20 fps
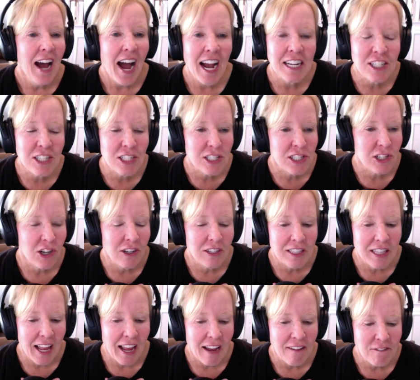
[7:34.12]
I just started
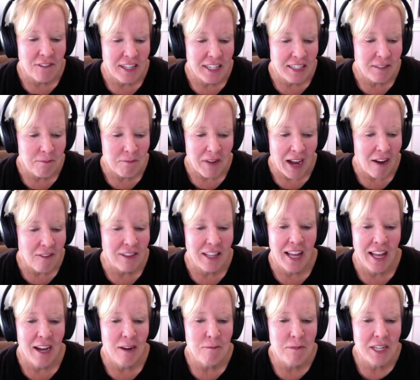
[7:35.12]
laughing out
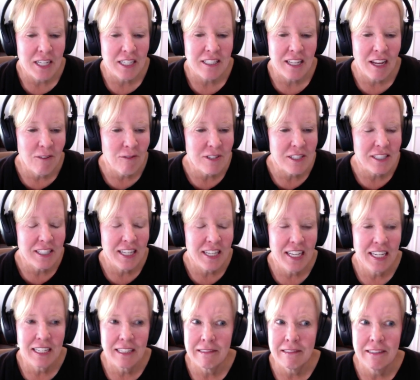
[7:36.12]
loud because I was
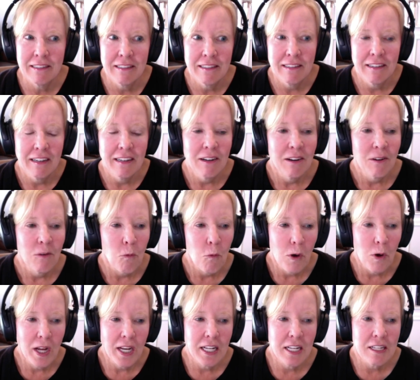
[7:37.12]
like,
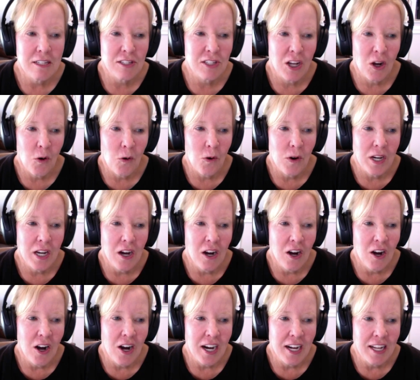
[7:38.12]
what is going
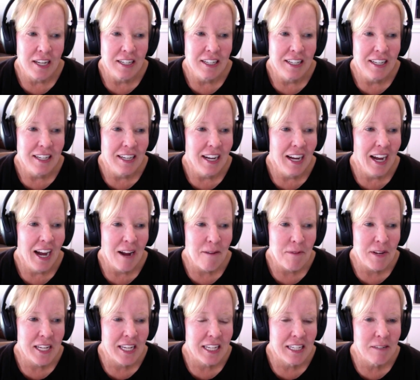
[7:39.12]
on? I
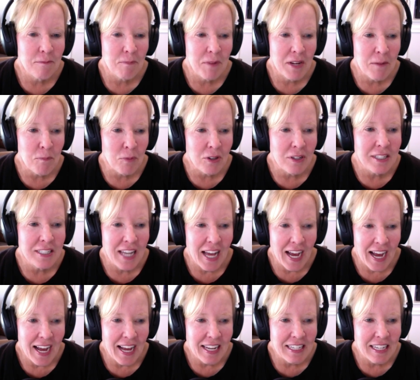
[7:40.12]
mean, can people
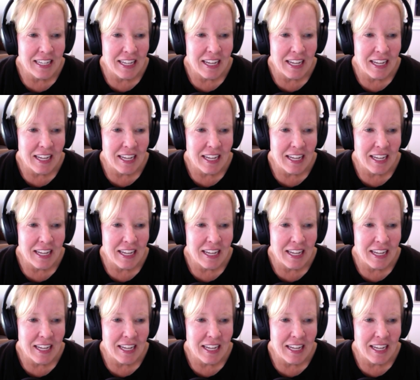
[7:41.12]
not?